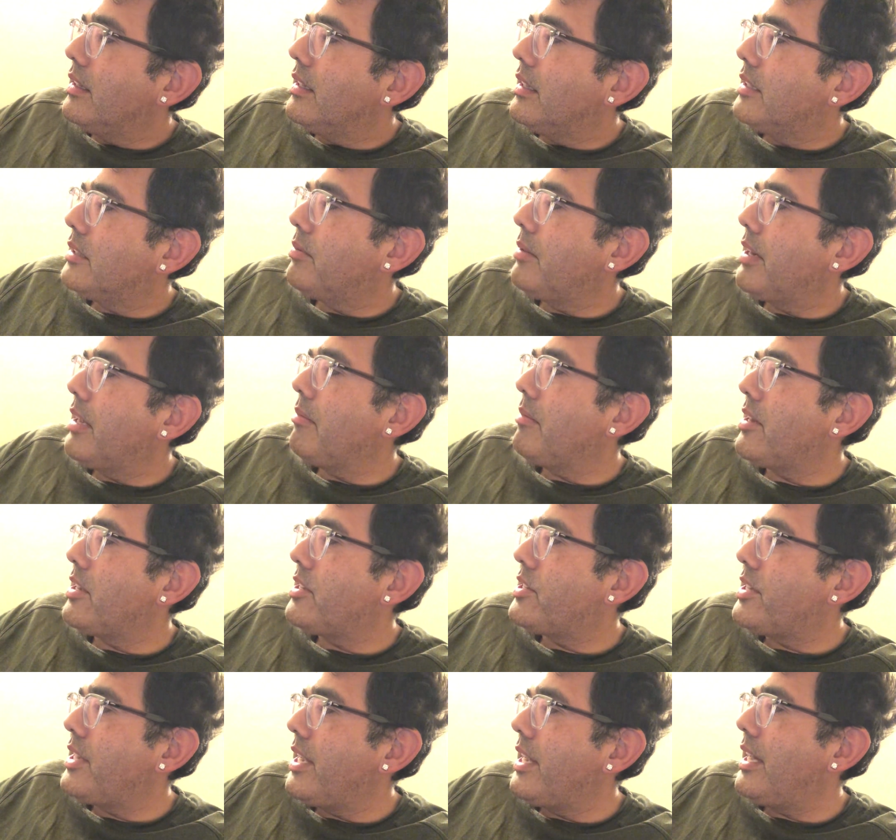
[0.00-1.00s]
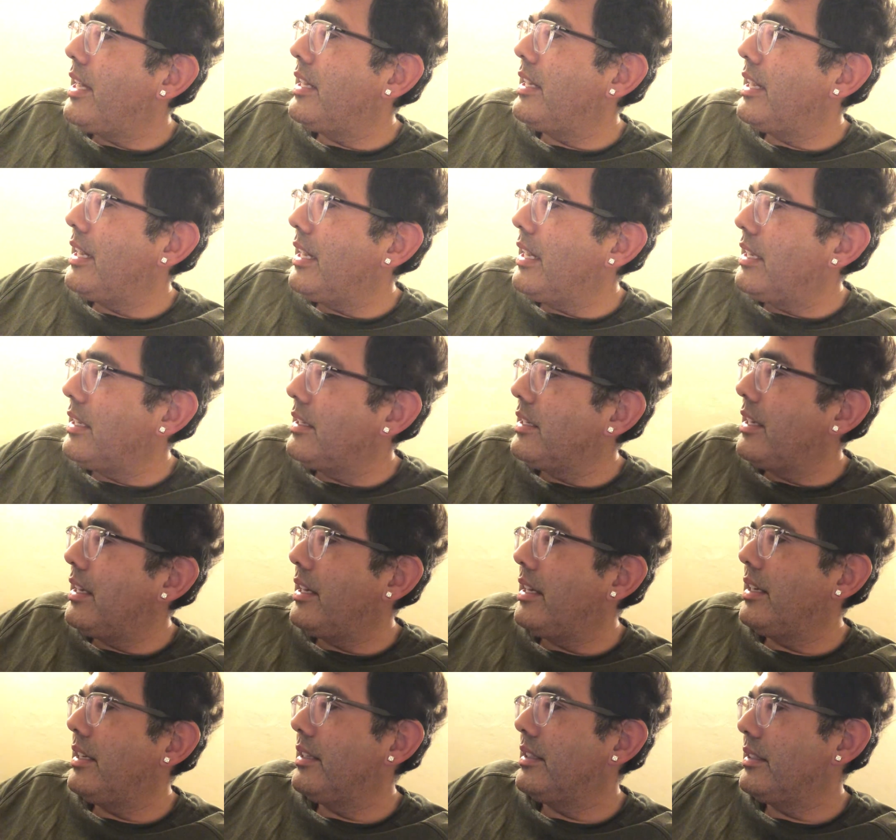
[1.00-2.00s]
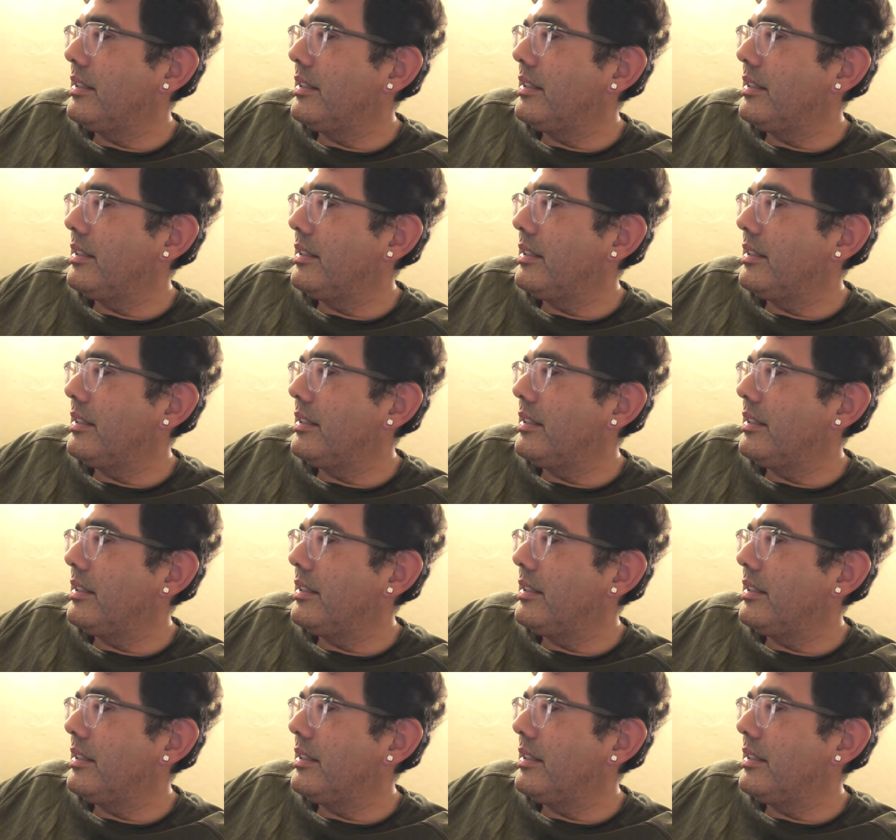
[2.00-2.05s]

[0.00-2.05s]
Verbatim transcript: that's pretty much it. And uh,